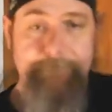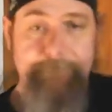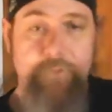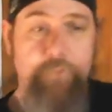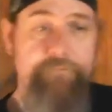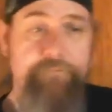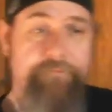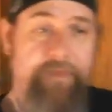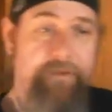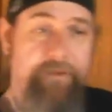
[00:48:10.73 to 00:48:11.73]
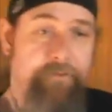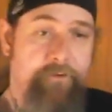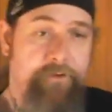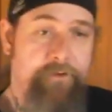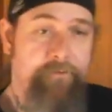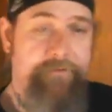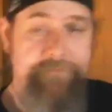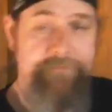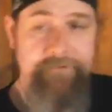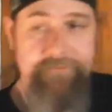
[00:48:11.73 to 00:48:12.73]
those that are
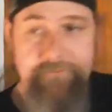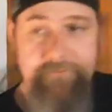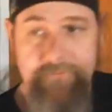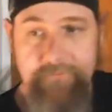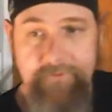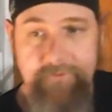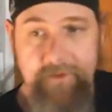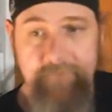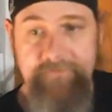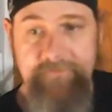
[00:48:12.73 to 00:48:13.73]
interested, that have been